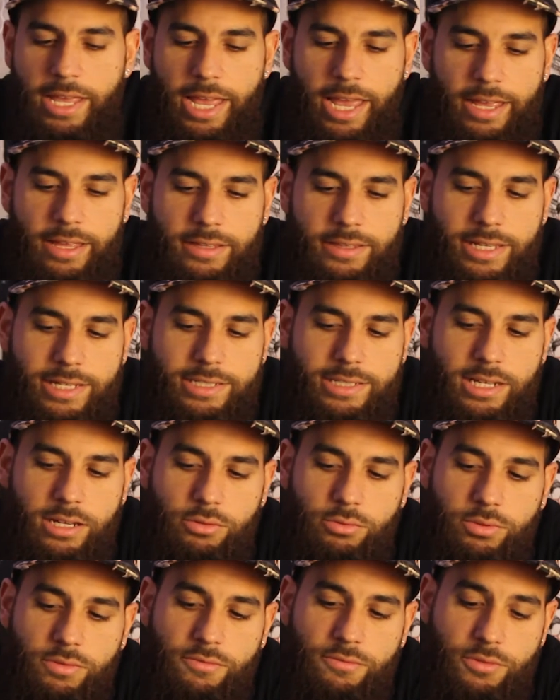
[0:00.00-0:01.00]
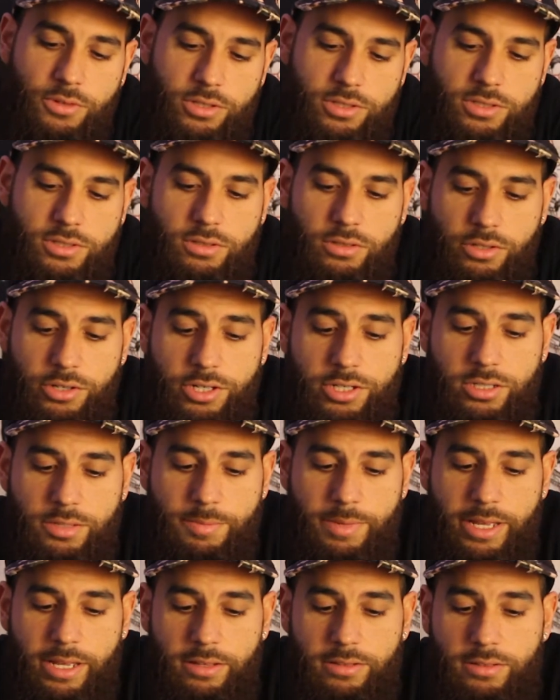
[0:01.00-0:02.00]
And that's how we first learned
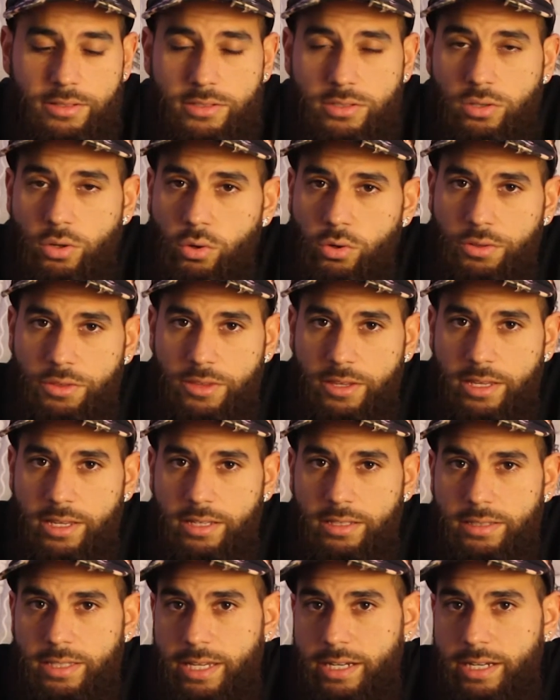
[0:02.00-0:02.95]
about this whole thing